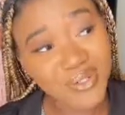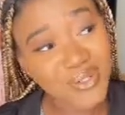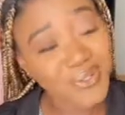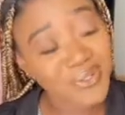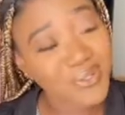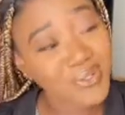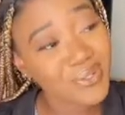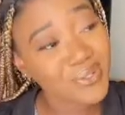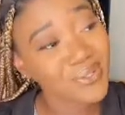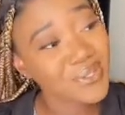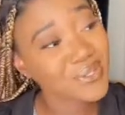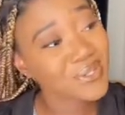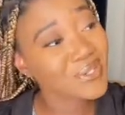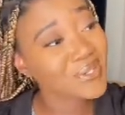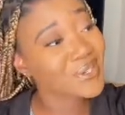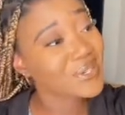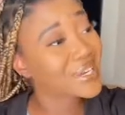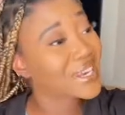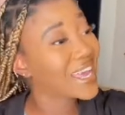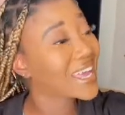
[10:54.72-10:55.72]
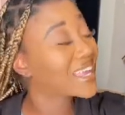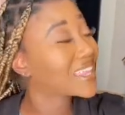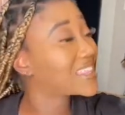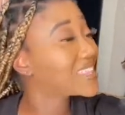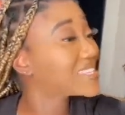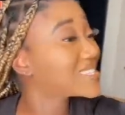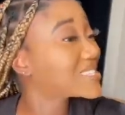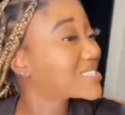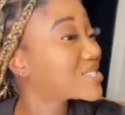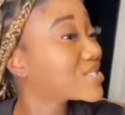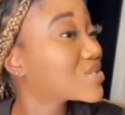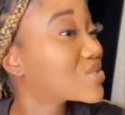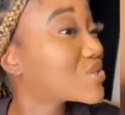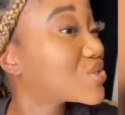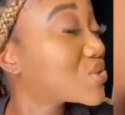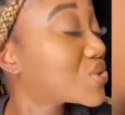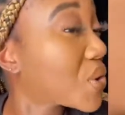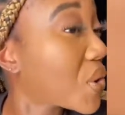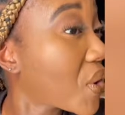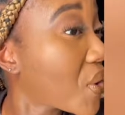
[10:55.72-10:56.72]
Dude, this is
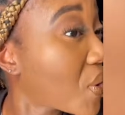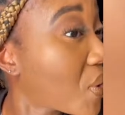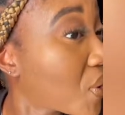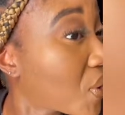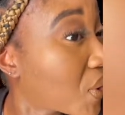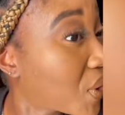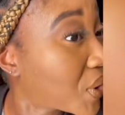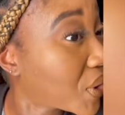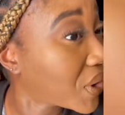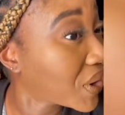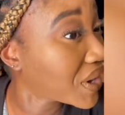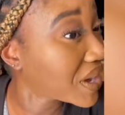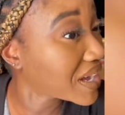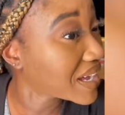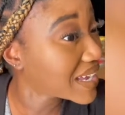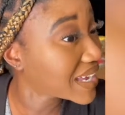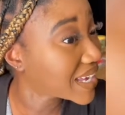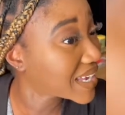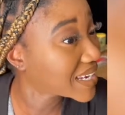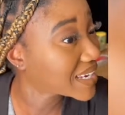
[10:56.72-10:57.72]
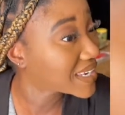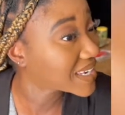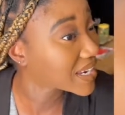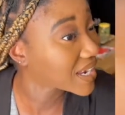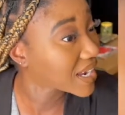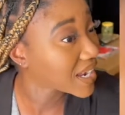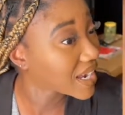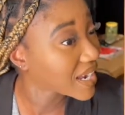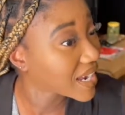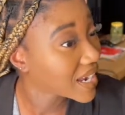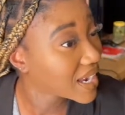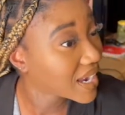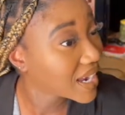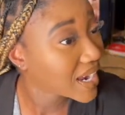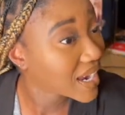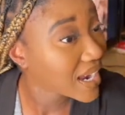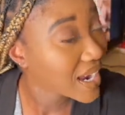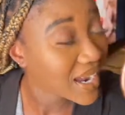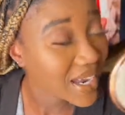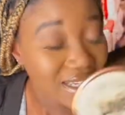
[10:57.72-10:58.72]
so good.
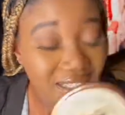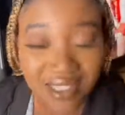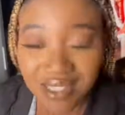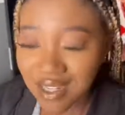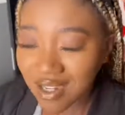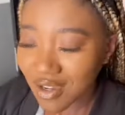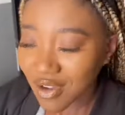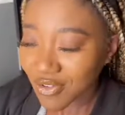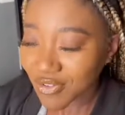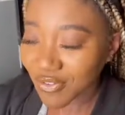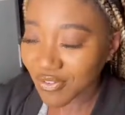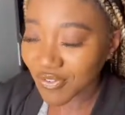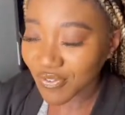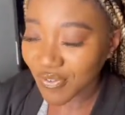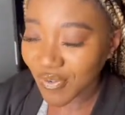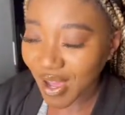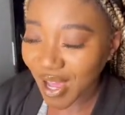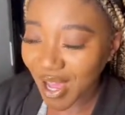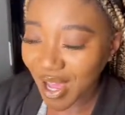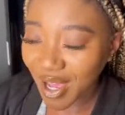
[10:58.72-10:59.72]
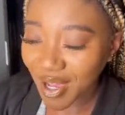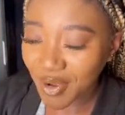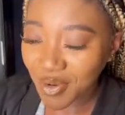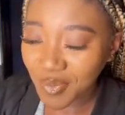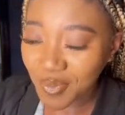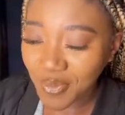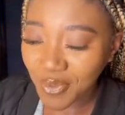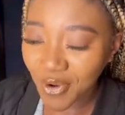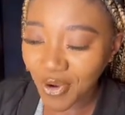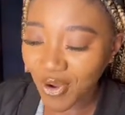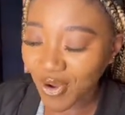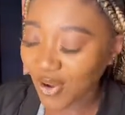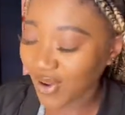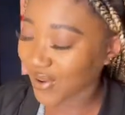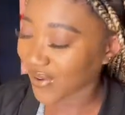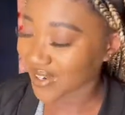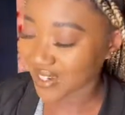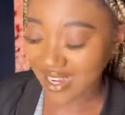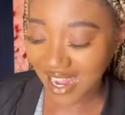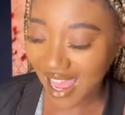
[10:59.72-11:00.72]
Fuck, bro.
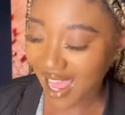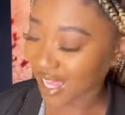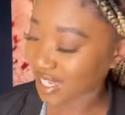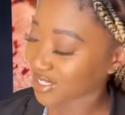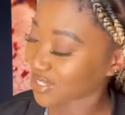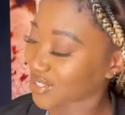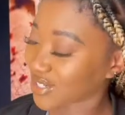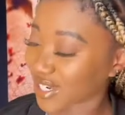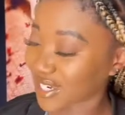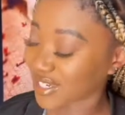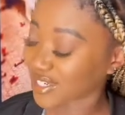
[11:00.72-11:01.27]
Nah, you know.